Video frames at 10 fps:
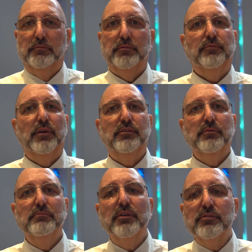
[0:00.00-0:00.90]
But friends,
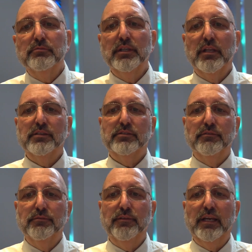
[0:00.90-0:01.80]
we must realize
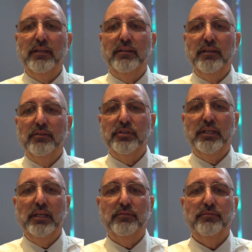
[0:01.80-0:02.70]
that faith is a
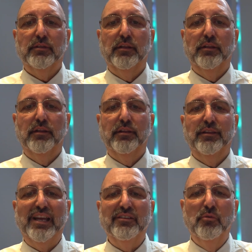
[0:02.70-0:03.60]
gift
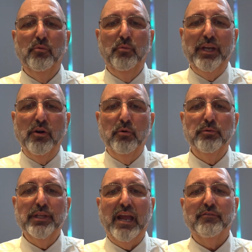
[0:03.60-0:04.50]
that we
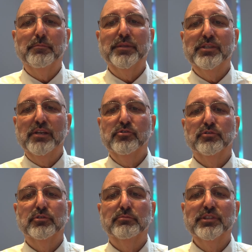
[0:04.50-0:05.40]
only have the
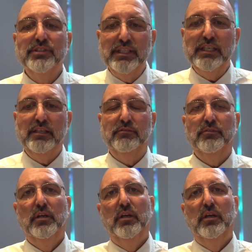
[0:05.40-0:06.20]
potential to receive